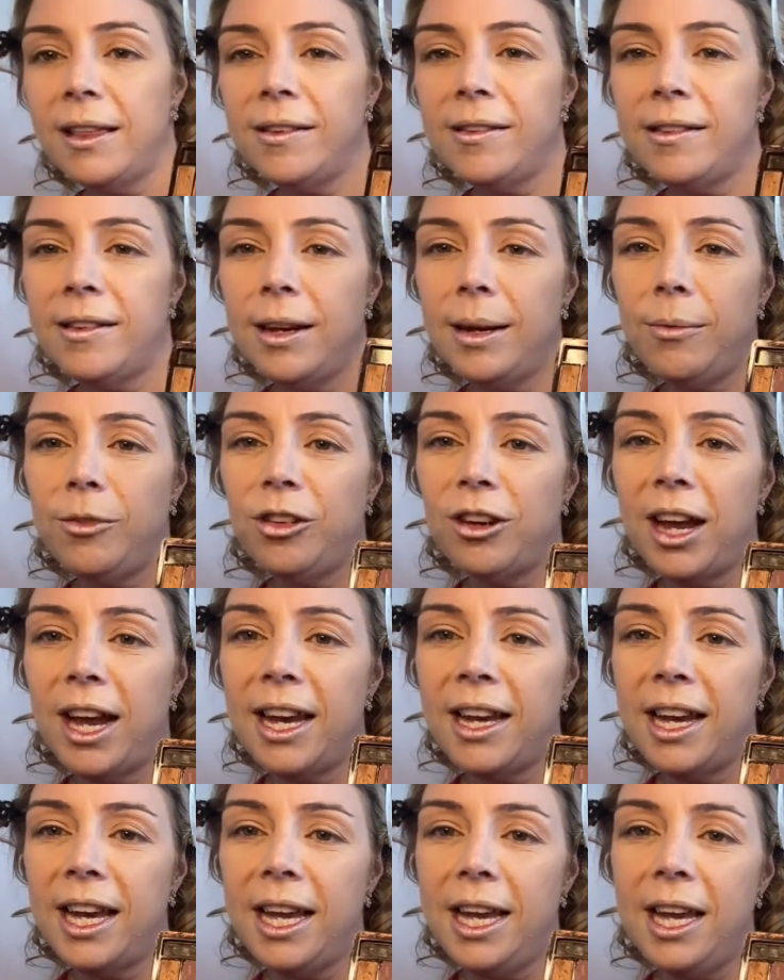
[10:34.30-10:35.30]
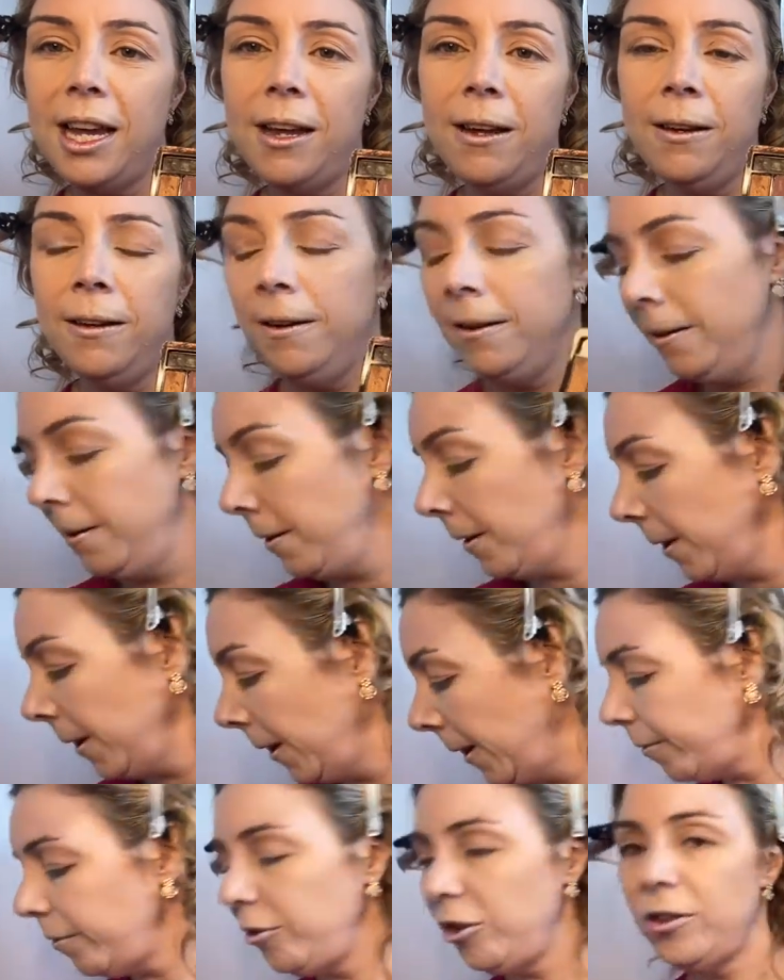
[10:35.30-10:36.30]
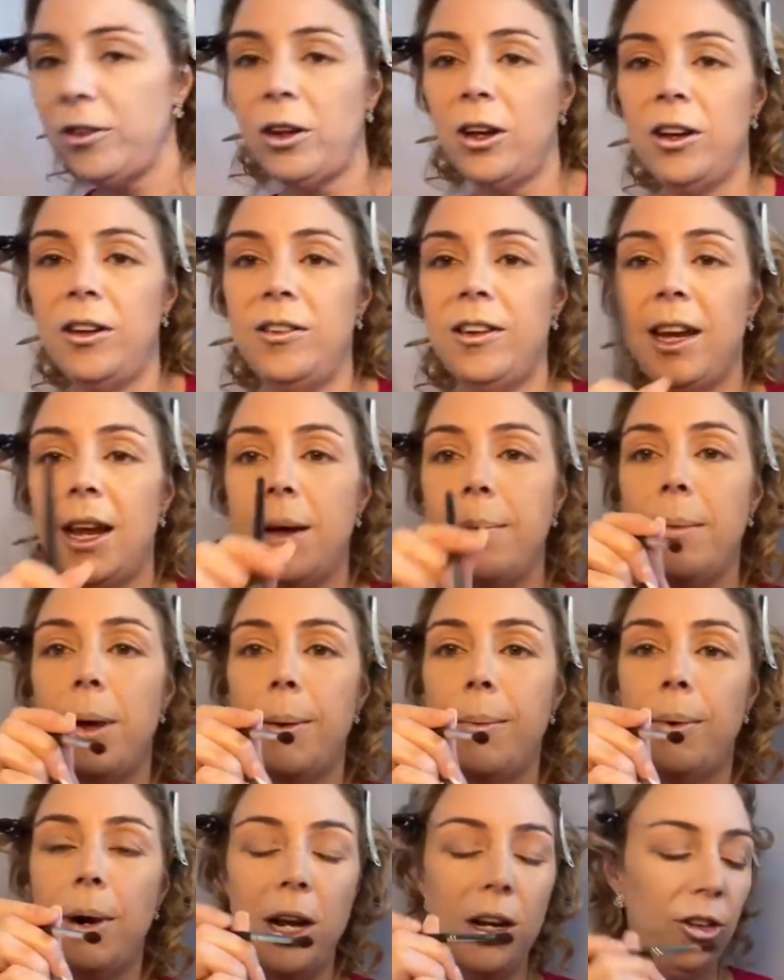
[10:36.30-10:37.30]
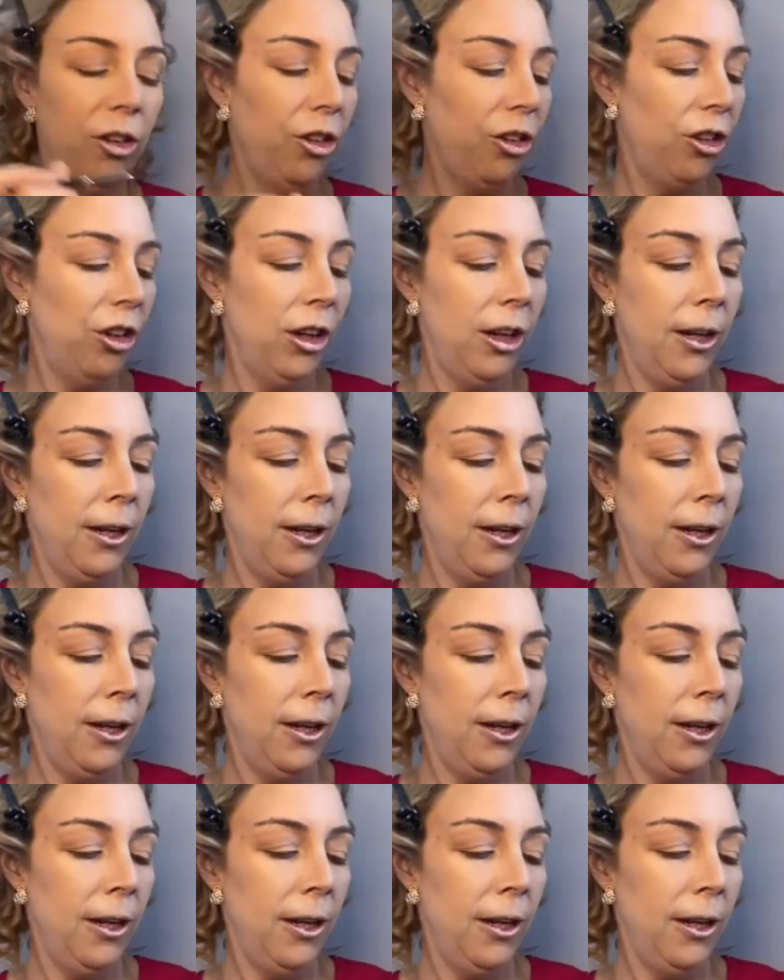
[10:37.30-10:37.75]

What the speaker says: On this side, just going to get my brush,